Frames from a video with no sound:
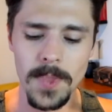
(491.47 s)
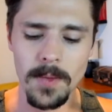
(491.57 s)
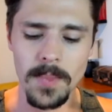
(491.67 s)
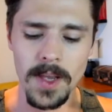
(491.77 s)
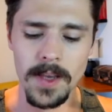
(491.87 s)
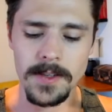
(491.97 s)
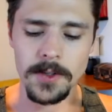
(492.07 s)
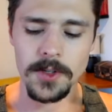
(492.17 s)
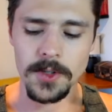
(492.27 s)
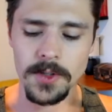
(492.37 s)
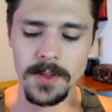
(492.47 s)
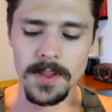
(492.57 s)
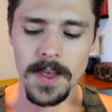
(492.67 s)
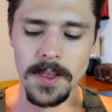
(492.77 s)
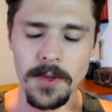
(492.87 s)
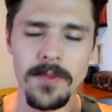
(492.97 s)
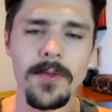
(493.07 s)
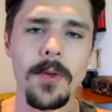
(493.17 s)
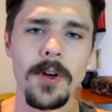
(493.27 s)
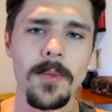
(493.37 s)
because it's just that
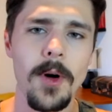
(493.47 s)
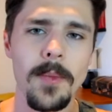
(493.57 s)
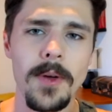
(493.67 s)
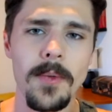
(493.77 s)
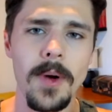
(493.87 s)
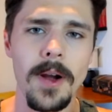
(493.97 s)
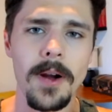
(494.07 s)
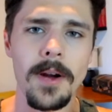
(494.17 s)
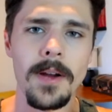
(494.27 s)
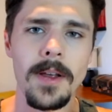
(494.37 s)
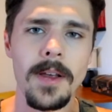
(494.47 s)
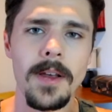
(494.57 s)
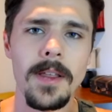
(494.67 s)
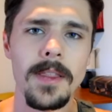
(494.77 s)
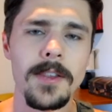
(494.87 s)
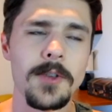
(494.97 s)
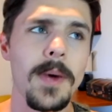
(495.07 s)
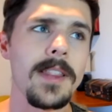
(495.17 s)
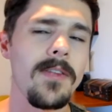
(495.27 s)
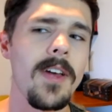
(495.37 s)
euphoric moment where,
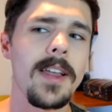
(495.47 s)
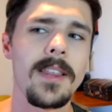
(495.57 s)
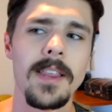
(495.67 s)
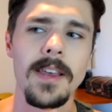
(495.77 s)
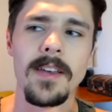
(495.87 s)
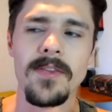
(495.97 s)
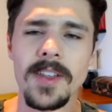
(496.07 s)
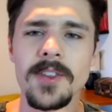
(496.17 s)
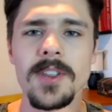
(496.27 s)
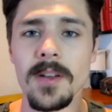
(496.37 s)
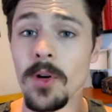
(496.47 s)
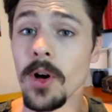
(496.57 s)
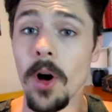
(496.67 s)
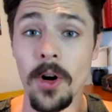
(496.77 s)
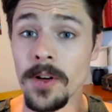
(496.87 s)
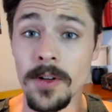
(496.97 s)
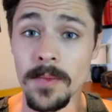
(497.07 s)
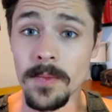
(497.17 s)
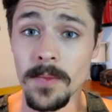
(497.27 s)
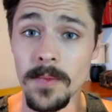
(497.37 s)
despite the fact that the events in the book aren't
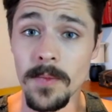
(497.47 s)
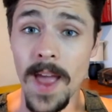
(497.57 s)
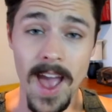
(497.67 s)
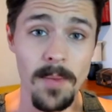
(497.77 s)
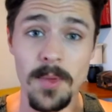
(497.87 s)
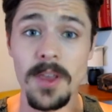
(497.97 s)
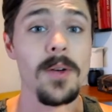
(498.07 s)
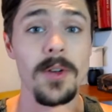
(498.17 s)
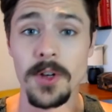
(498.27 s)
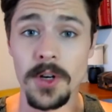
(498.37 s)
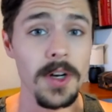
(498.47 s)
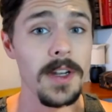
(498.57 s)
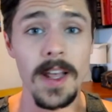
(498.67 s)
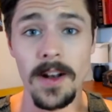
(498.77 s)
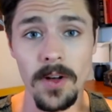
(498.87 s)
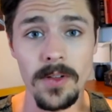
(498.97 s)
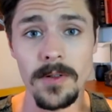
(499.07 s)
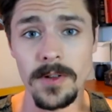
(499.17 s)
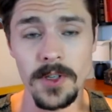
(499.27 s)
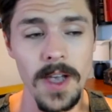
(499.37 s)
happy or good at all
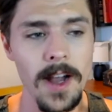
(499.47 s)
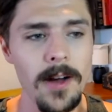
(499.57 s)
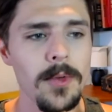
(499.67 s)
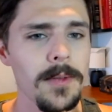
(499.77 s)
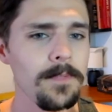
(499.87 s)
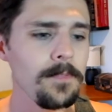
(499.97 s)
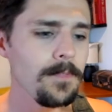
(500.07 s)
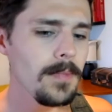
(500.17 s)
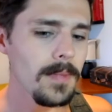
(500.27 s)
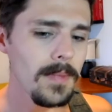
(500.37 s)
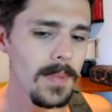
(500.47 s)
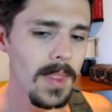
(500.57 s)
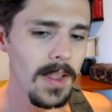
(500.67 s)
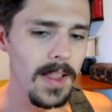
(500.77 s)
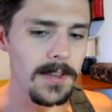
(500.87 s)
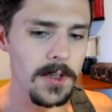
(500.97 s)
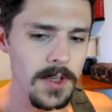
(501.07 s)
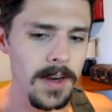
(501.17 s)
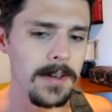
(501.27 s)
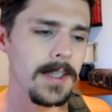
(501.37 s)
or desirable
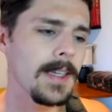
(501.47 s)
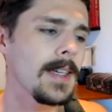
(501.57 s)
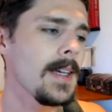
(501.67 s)
necessarily,